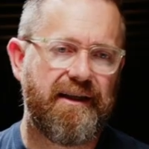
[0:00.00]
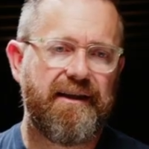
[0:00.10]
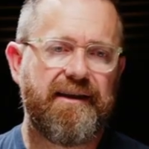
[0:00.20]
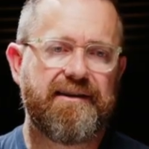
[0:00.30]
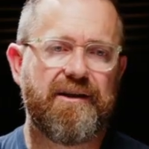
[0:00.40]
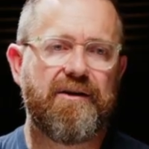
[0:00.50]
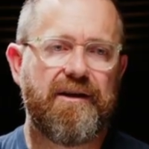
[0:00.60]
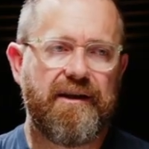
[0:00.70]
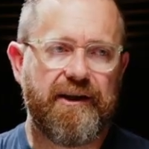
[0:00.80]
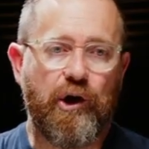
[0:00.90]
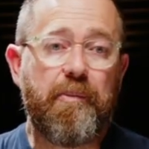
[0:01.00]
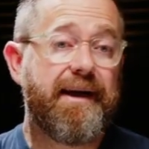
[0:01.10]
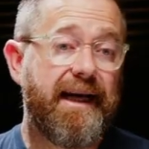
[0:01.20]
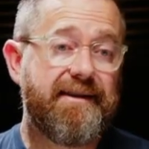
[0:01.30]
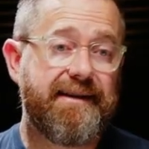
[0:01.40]
So, an open
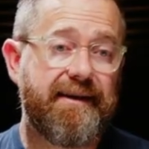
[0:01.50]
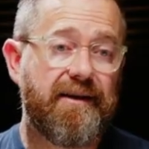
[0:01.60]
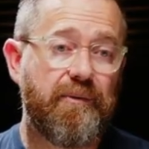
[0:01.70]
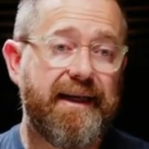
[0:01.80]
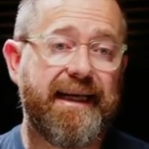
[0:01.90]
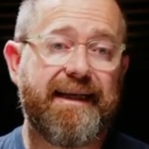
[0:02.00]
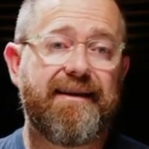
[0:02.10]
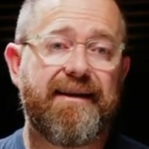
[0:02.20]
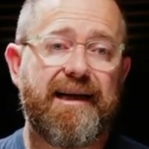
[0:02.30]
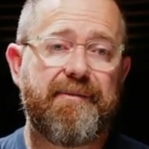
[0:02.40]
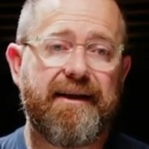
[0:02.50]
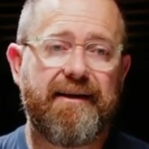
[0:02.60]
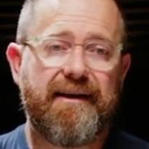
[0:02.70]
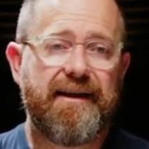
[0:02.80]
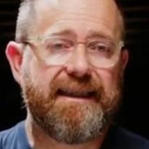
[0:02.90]
head center, when in alignment,
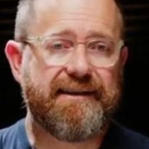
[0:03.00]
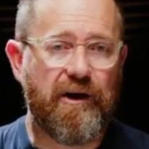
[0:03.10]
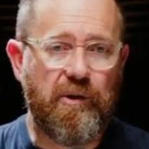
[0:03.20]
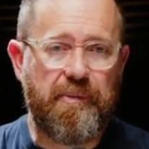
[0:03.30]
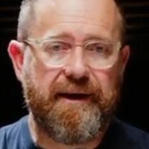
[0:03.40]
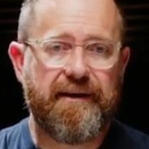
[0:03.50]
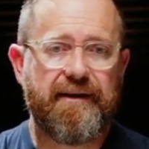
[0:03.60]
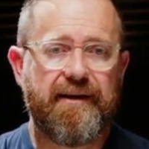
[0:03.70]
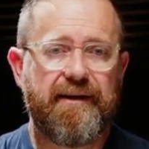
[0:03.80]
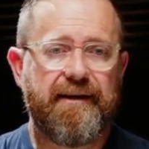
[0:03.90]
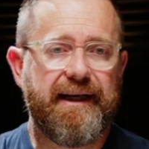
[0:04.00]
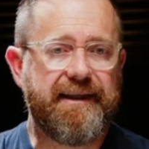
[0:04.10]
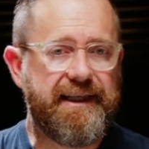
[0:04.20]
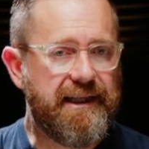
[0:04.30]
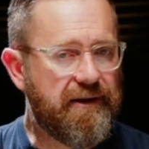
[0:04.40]
is open
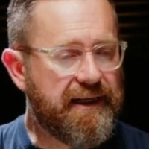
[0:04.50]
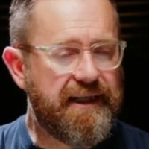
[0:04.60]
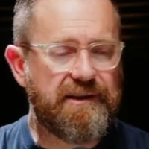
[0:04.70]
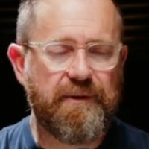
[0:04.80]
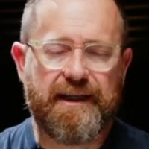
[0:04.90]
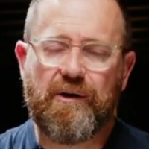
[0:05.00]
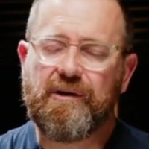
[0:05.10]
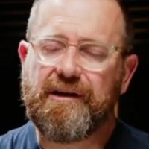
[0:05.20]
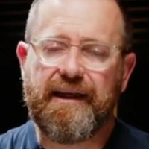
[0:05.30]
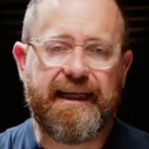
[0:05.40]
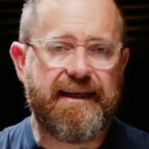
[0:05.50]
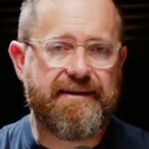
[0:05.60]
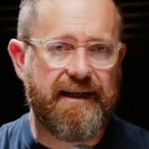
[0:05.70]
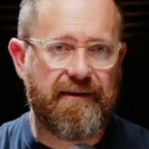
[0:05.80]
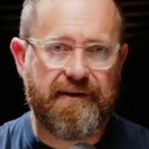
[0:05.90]
and curious without clinging
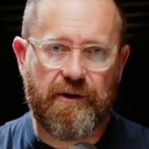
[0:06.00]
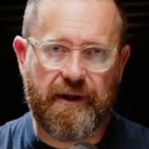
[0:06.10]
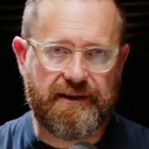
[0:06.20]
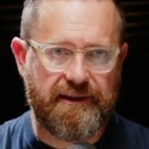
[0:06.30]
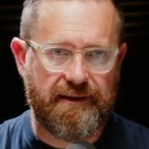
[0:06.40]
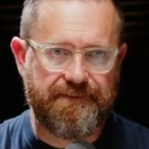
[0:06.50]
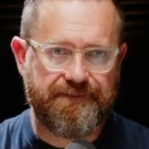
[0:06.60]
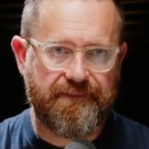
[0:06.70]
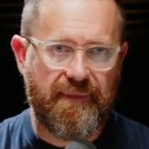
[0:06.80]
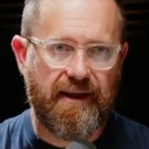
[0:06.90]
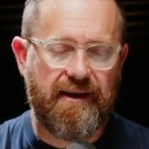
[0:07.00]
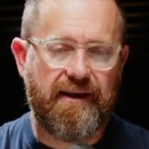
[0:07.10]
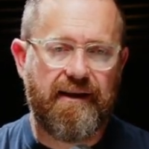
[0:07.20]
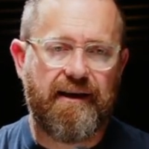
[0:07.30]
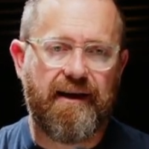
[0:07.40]
to every question.
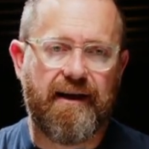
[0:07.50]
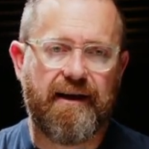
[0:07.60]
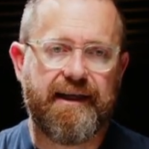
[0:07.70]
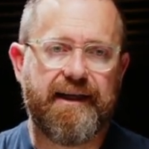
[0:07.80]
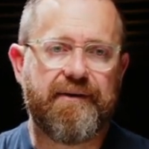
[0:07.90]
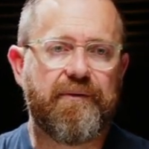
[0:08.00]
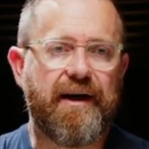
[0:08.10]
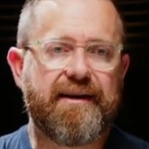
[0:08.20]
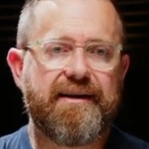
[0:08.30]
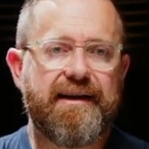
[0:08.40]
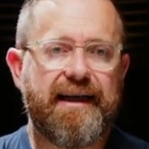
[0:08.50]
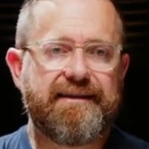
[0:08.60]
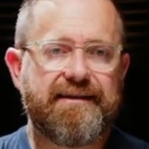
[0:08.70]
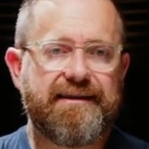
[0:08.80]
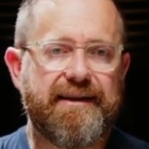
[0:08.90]
It
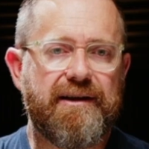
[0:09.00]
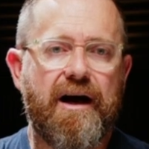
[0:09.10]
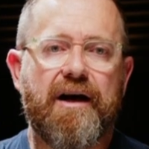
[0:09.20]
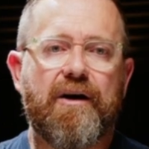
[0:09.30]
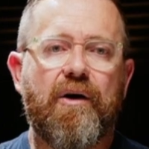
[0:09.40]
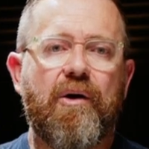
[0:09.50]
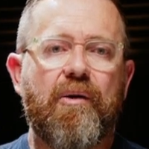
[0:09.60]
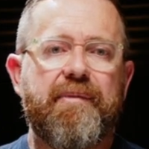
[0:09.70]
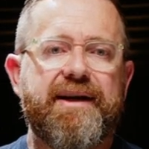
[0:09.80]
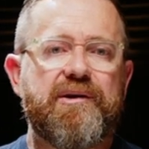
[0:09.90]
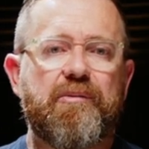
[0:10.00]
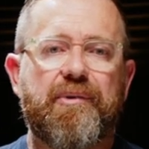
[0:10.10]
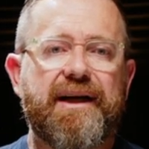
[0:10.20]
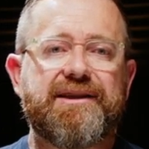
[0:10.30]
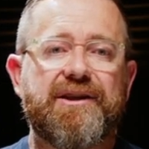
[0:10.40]
recognizes that not all mental
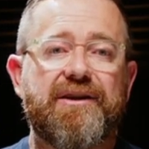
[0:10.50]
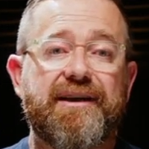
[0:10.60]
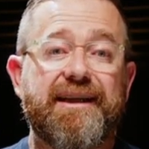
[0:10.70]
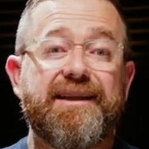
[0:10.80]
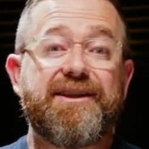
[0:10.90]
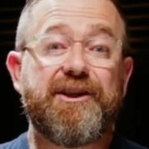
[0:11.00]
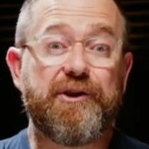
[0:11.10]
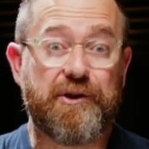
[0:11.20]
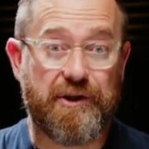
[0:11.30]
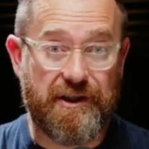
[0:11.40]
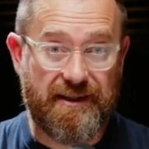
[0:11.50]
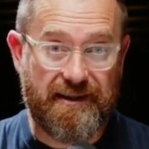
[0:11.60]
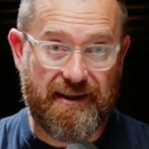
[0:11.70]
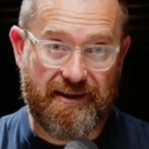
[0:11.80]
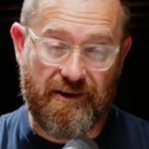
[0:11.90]
pressure is yours
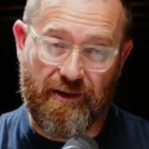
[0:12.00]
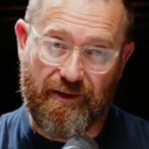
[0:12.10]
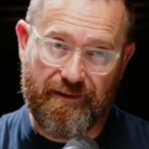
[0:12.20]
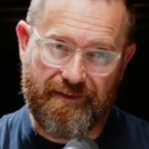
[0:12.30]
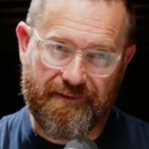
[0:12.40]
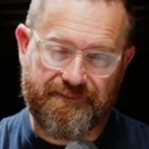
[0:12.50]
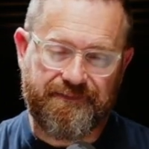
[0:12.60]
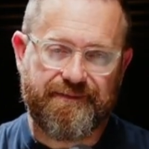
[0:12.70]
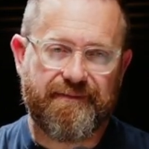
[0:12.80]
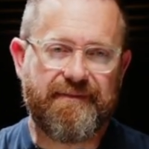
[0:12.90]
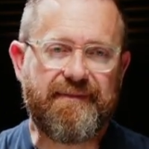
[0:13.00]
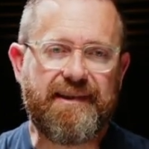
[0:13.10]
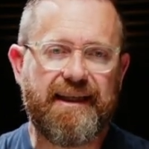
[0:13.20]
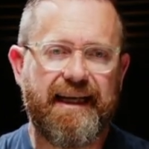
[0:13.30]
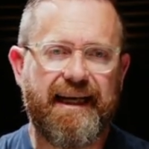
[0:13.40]
to solve.
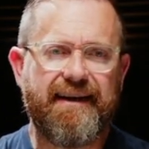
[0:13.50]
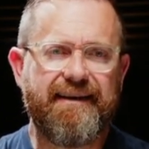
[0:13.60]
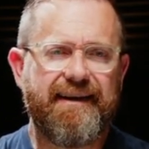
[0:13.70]
And